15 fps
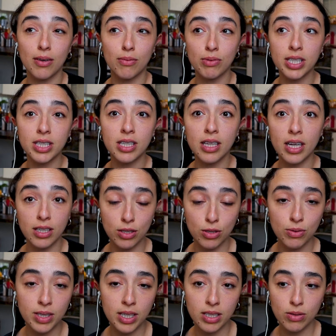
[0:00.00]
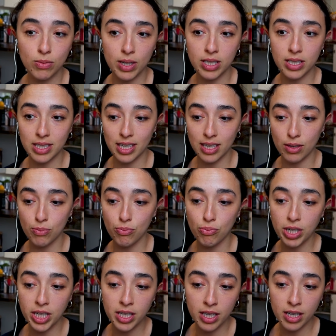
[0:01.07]
I really like doing as well is like
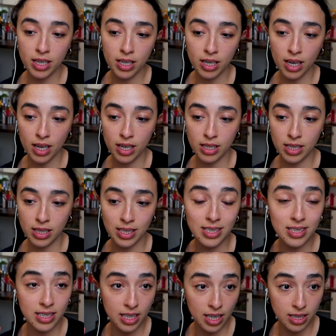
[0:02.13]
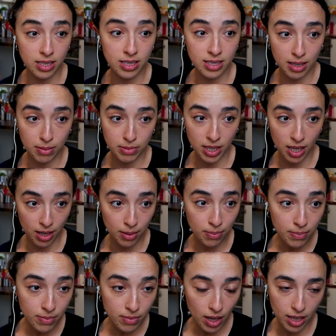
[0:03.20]
reading and listening at the same
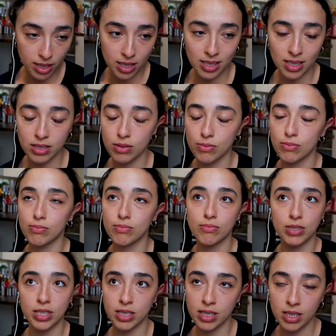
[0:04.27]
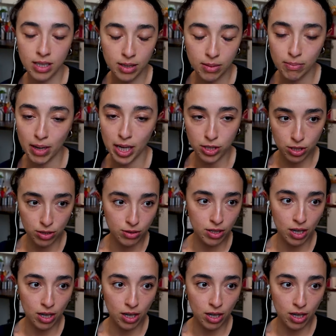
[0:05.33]
time. I think that's a really magical